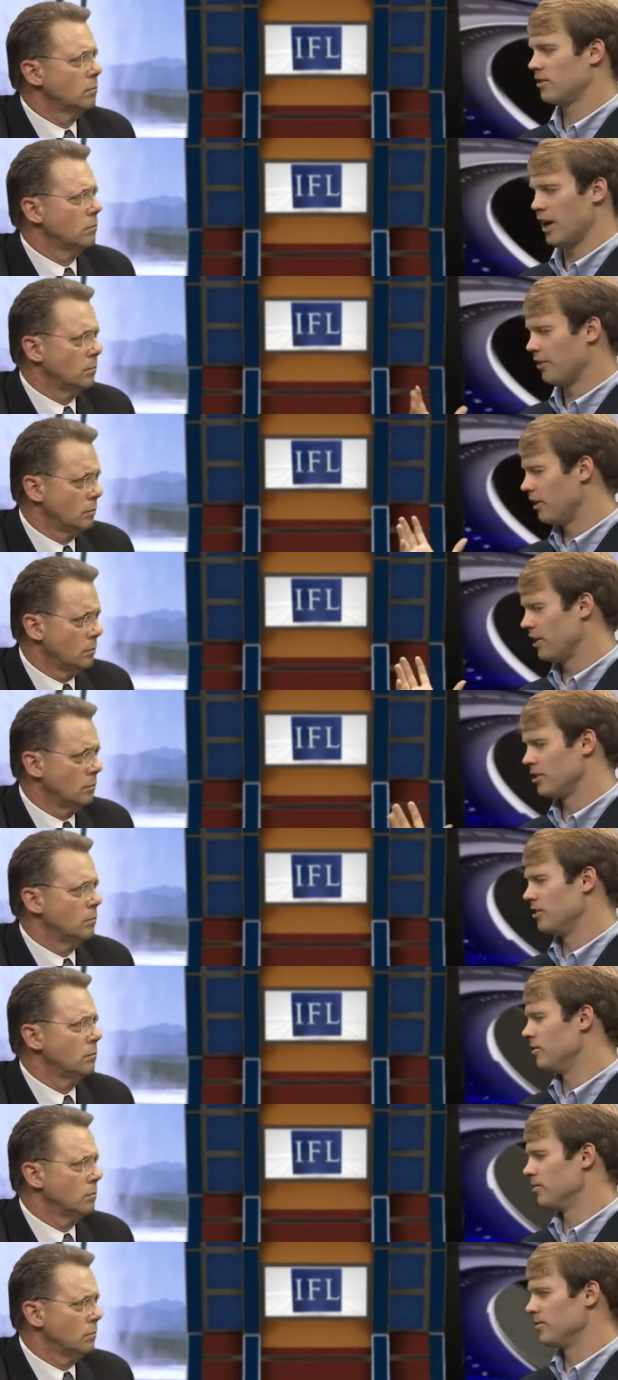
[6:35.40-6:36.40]
Speaker 1: guaranteed
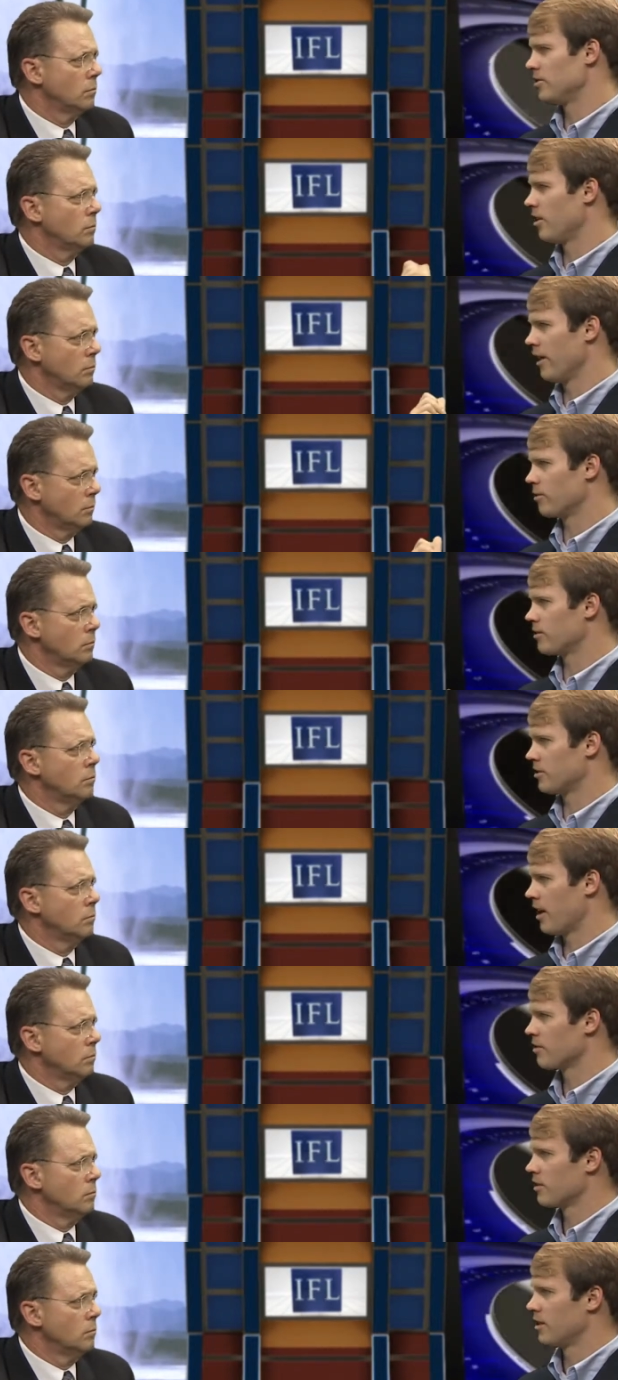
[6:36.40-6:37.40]
issue, all that sort of
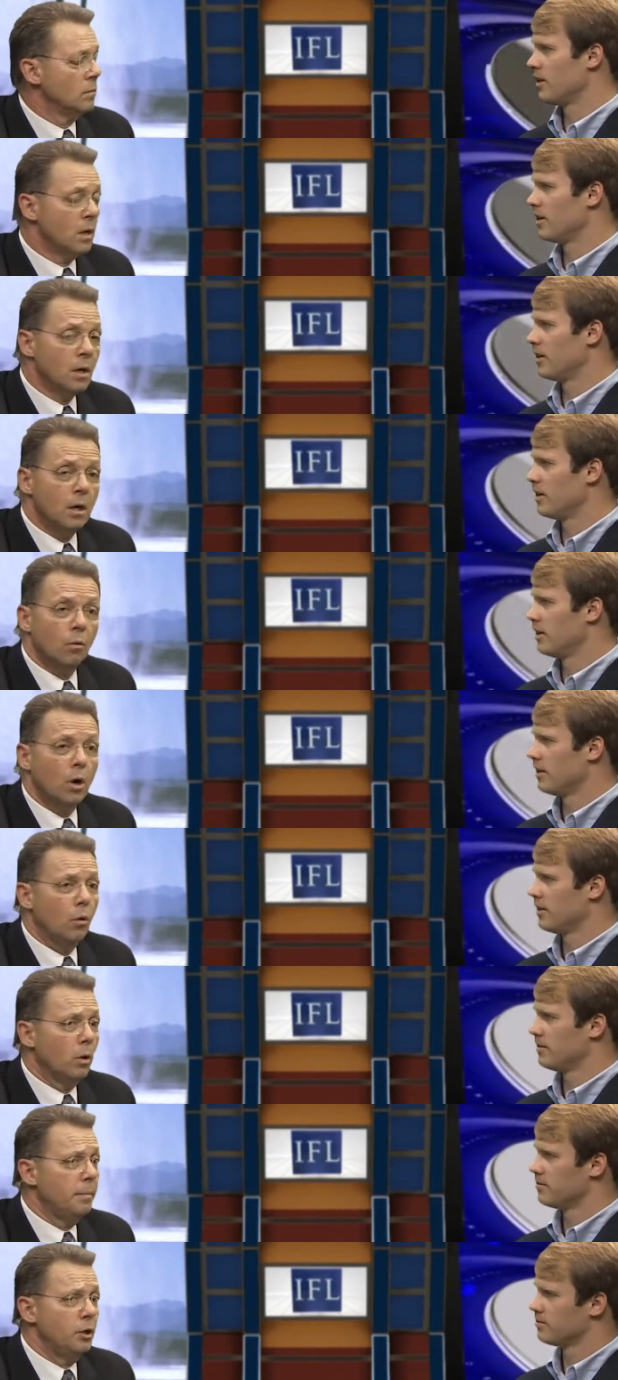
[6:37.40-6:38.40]
stuff.
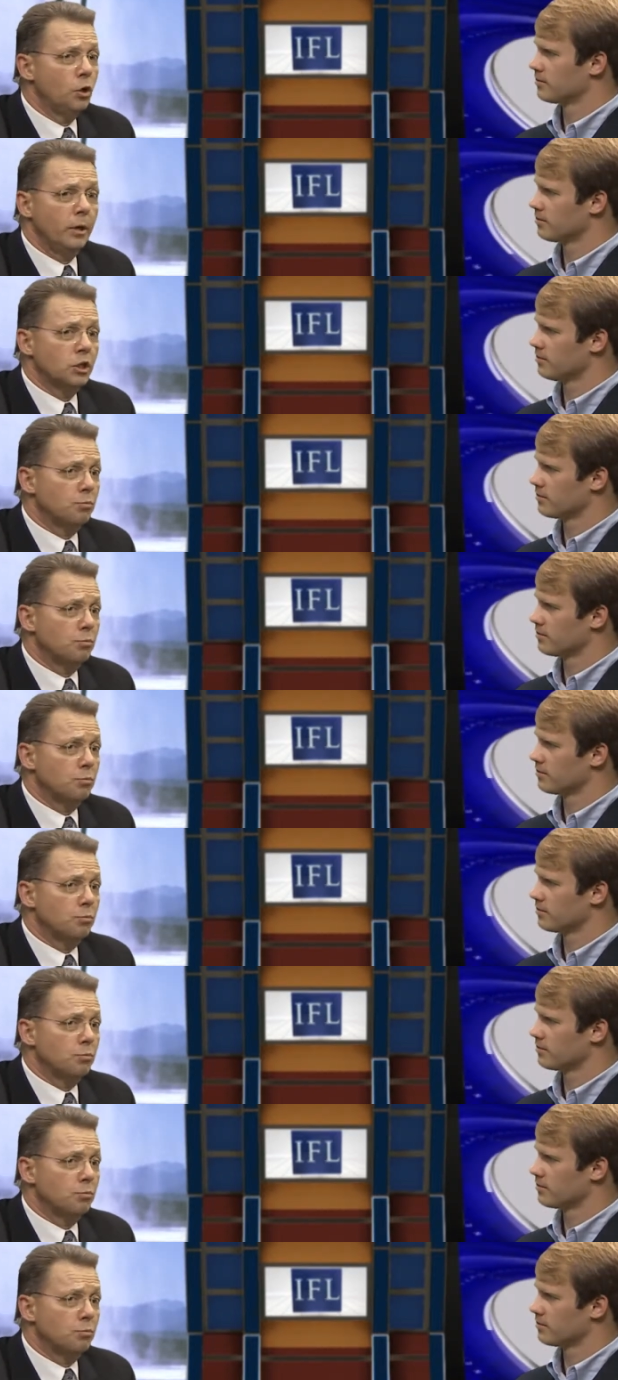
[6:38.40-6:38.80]
Well, we've been doing